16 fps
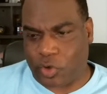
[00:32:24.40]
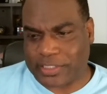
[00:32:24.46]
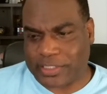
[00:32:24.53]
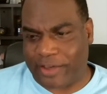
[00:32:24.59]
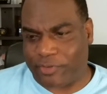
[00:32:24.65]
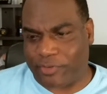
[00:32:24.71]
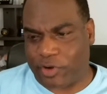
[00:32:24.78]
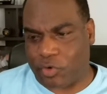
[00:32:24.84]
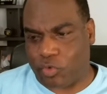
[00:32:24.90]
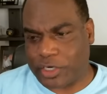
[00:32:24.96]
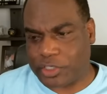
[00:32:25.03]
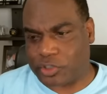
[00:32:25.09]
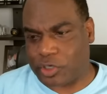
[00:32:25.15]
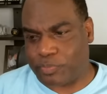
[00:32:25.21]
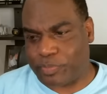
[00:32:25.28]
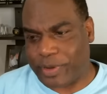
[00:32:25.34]
I have a
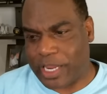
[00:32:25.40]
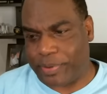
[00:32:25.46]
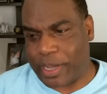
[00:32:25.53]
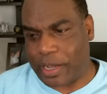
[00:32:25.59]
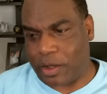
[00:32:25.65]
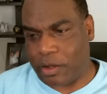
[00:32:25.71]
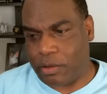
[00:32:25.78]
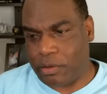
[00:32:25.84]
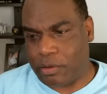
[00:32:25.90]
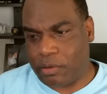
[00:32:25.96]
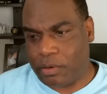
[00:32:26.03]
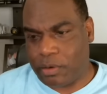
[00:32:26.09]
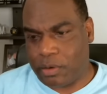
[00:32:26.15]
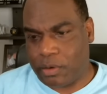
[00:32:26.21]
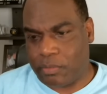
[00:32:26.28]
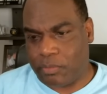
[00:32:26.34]
registered PayPal
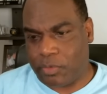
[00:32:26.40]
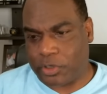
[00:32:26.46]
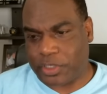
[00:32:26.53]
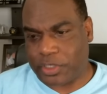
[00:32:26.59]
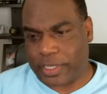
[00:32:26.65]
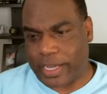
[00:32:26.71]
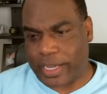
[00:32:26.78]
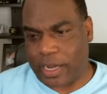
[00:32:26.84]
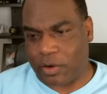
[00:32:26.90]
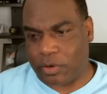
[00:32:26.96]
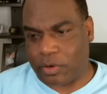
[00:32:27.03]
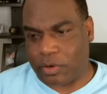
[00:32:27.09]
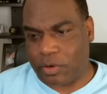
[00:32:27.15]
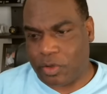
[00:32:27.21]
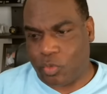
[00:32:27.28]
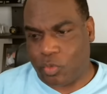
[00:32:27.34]
merchant account,
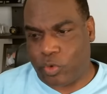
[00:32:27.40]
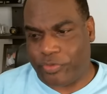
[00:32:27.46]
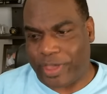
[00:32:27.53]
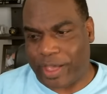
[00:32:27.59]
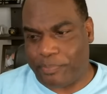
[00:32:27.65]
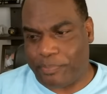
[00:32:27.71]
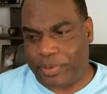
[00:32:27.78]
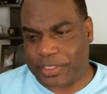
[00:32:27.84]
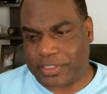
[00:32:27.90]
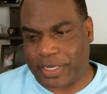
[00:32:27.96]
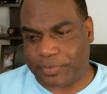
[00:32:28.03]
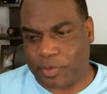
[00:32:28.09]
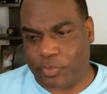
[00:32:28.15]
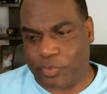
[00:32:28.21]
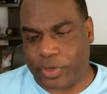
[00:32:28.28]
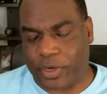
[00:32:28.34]
would that be
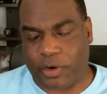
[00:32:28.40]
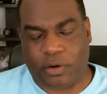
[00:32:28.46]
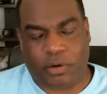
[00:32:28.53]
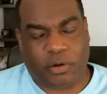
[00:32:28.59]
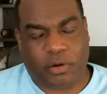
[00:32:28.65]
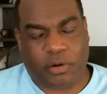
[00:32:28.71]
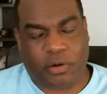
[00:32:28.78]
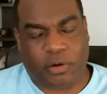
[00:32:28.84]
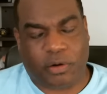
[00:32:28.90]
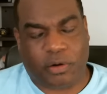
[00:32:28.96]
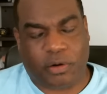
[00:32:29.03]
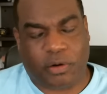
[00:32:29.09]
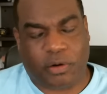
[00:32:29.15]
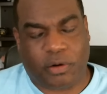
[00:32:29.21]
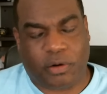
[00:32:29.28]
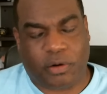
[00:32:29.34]
acceptable here? As
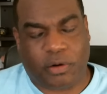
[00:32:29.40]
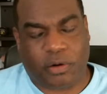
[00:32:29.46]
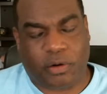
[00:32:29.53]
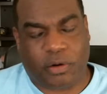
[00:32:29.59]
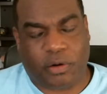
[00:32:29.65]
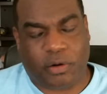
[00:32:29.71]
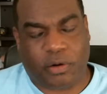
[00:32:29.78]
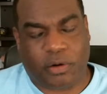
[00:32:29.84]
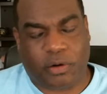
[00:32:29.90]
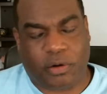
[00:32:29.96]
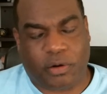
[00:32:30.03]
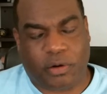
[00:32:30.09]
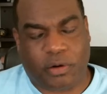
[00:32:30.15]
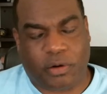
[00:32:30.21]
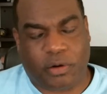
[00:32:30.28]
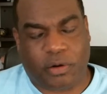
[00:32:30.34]
long as you
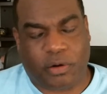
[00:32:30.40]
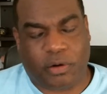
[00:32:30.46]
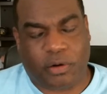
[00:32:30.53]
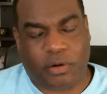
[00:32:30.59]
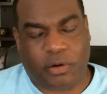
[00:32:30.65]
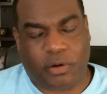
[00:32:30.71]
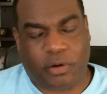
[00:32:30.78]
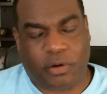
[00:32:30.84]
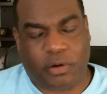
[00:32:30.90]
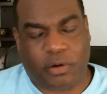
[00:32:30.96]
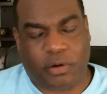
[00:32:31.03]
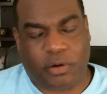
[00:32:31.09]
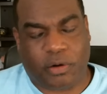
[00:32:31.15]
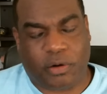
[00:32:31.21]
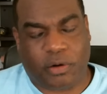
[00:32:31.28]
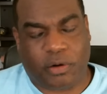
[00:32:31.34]
have a
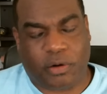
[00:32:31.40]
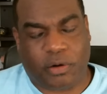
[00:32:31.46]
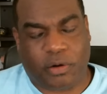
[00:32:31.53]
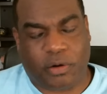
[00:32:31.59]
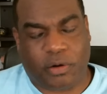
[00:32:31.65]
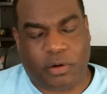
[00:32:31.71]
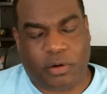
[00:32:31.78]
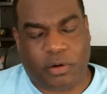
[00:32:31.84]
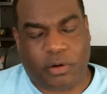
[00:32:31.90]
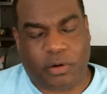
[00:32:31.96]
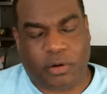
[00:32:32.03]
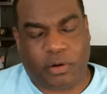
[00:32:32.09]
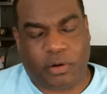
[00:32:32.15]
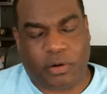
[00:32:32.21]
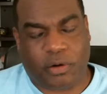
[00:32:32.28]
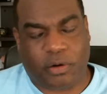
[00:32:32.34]
PayPal
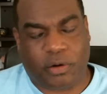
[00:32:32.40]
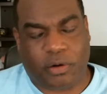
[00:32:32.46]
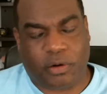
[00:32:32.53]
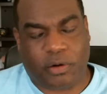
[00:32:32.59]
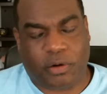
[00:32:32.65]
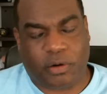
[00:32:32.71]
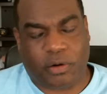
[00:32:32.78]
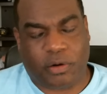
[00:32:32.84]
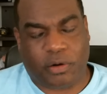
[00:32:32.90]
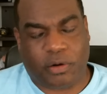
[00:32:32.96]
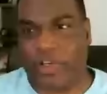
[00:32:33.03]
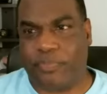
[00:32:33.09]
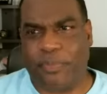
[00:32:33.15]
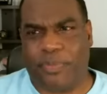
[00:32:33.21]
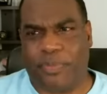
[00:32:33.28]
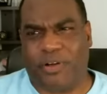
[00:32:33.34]
account, a
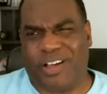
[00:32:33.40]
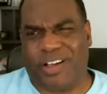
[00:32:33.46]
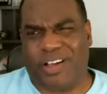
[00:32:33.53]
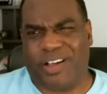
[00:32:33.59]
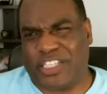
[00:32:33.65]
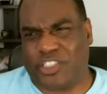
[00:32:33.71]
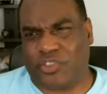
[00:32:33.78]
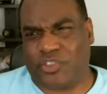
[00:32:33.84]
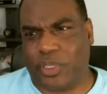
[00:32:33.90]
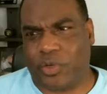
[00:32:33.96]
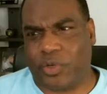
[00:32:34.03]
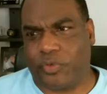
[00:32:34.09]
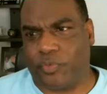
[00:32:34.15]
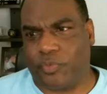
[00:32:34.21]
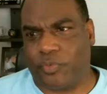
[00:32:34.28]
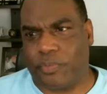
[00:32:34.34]
verified PayPal account, that's really
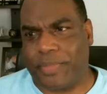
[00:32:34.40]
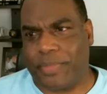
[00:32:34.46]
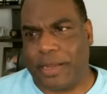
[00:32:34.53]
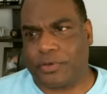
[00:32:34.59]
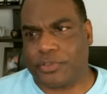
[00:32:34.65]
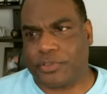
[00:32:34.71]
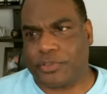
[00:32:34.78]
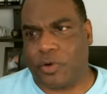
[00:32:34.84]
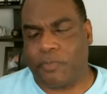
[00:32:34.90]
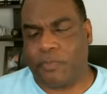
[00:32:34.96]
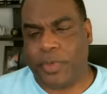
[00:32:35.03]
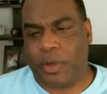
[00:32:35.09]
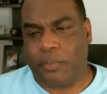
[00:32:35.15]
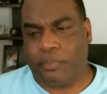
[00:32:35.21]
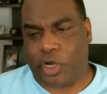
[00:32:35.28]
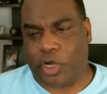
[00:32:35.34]
what matters. So,
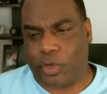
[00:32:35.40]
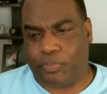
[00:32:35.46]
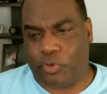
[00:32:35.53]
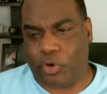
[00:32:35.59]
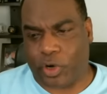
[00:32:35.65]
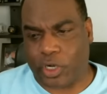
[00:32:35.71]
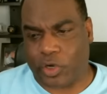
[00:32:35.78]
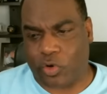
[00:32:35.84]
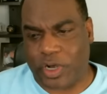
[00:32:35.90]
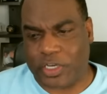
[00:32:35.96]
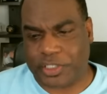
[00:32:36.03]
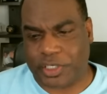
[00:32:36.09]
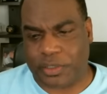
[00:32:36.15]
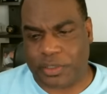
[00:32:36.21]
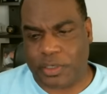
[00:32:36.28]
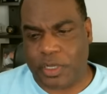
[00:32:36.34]
but good point, good
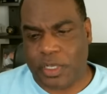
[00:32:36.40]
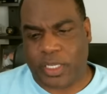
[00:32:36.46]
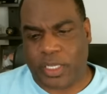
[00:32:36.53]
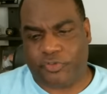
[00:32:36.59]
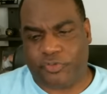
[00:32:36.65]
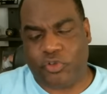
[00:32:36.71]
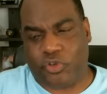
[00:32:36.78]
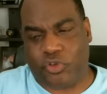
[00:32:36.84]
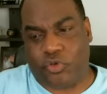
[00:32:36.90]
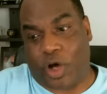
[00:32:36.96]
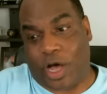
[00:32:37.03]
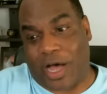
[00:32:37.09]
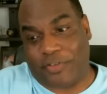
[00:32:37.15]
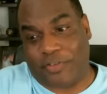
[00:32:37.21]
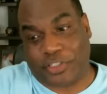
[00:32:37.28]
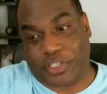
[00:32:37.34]
question. If you do,
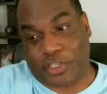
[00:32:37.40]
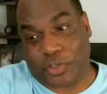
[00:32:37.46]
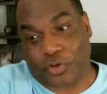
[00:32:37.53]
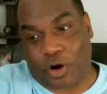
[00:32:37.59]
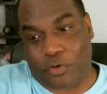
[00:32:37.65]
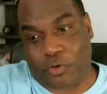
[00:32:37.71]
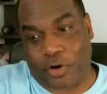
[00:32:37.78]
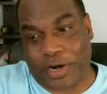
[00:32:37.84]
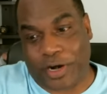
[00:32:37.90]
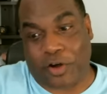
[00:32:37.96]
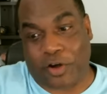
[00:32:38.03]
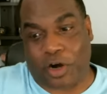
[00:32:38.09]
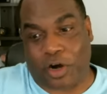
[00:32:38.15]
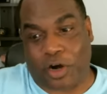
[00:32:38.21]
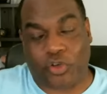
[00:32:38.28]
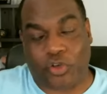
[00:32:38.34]
obviously you already
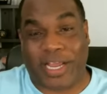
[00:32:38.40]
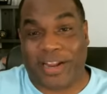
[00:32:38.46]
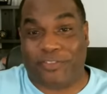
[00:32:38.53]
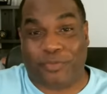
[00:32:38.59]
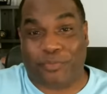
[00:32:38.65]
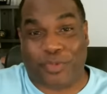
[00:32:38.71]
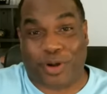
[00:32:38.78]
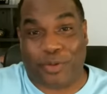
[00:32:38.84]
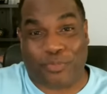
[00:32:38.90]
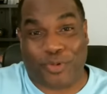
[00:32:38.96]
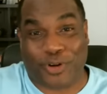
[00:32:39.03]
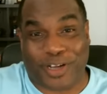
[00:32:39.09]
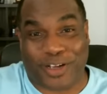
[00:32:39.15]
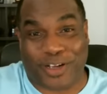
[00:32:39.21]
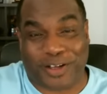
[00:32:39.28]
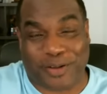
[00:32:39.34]
are. You can't have
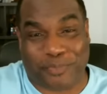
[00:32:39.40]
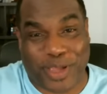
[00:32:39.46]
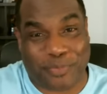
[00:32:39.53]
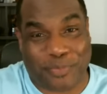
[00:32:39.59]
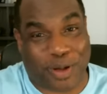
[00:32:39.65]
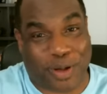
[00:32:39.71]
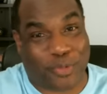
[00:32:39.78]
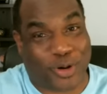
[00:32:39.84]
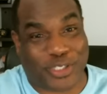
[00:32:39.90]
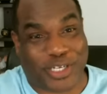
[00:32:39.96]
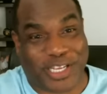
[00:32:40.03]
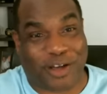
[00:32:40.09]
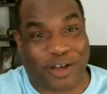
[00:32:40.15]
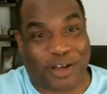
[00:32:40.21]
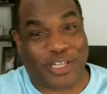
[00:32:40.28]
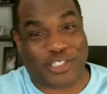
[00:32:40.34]
a PayPal merchant
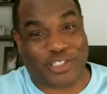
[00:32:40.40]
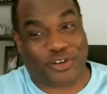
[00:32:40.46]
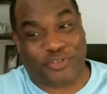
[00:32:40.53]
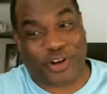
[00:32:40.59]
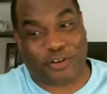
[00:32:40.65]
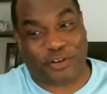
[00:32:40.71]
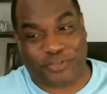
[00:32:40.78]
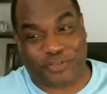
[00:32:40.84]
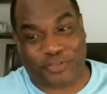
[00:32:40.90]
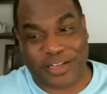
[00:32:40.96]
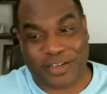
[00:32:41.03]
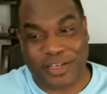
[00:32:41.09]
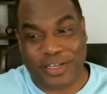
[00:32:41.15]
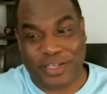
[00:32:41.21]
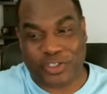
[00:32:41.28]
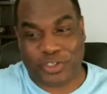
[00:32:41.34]
account unless you're verified,
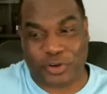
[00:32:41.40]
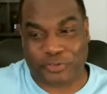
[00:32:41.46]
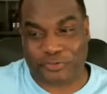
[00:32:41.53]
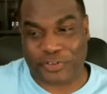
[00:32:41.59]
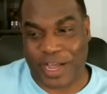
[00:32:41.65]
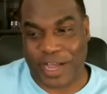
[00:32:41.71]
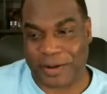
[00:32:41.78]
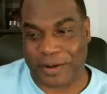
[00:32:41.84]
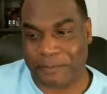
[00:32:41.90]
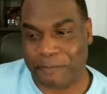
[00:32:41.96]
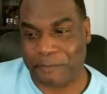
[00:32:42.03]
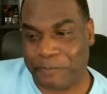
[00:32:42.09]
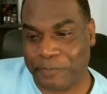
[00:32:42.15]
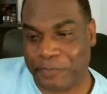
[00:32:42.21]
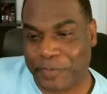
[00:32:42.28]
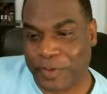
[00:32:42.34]
so you're fine.
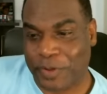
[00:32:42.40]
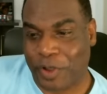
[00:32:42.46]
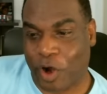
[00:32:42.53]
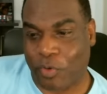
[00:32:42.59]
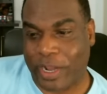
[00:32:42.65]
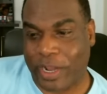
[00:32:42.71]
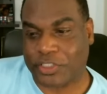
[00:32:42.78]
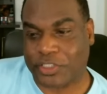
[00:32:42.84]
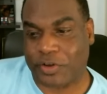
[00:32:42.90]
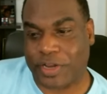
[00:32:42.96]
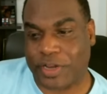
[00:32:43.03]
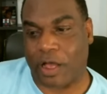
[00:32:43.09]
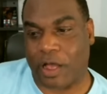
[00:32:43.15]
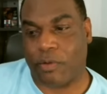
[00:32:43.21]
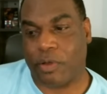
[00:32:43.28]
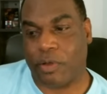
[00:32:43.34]
All right, so
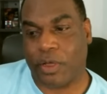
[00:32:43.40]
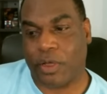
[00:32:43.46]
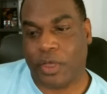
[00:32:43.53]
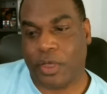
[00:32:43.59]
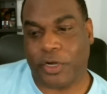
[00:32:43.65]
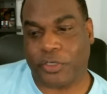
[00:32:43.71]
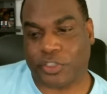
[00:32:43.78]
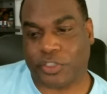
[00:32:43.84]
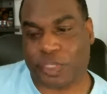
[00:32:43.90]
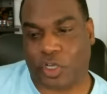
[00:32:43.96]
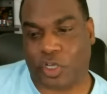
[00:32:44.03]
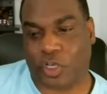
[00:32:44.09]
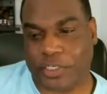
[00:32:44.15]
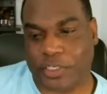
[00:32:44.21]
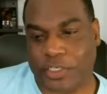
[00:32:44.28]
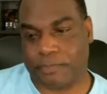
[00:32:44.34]
now here's the
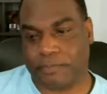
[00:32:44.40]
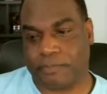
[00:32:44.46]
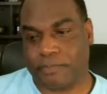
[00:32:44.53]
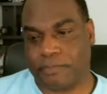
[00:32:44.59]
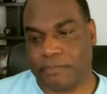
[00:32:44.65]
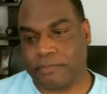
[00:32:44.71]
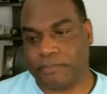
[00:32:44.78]
question.